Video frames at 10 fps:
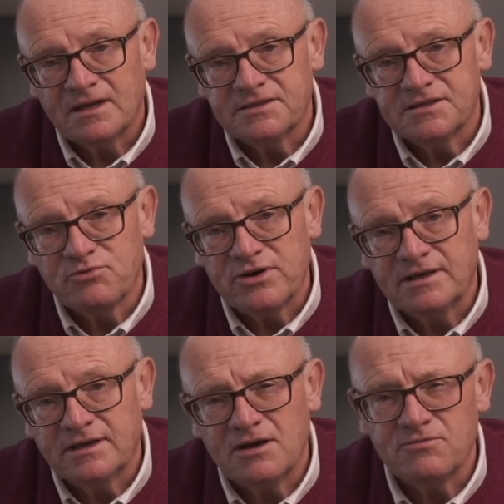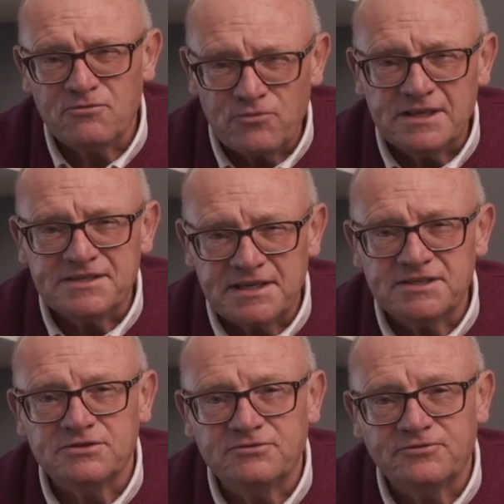to bring a, a real
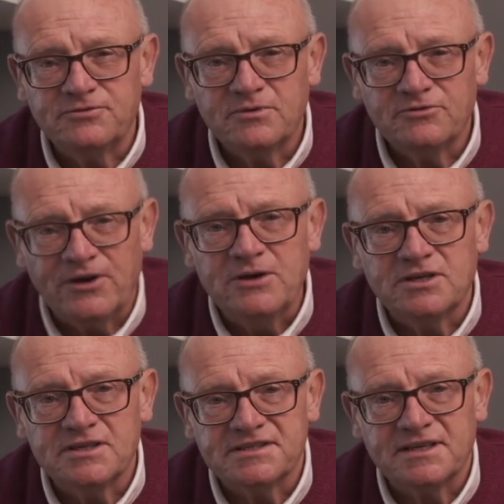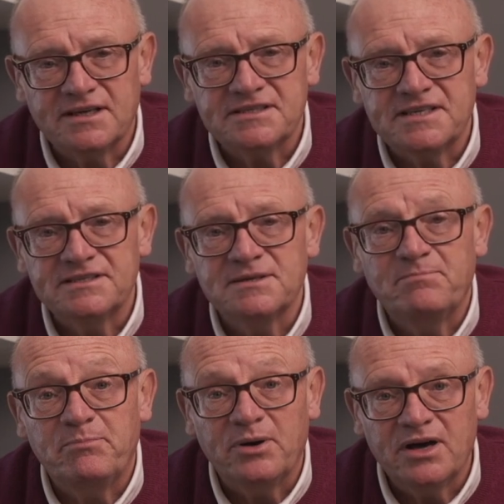sense of focus and a sense
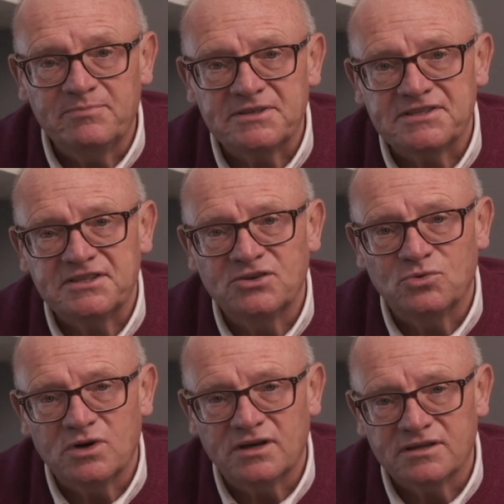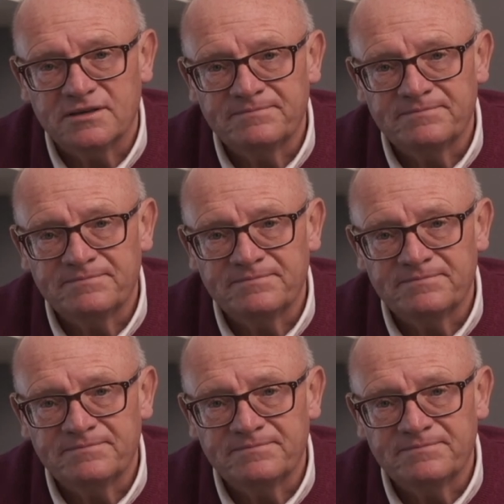of purpose to your work.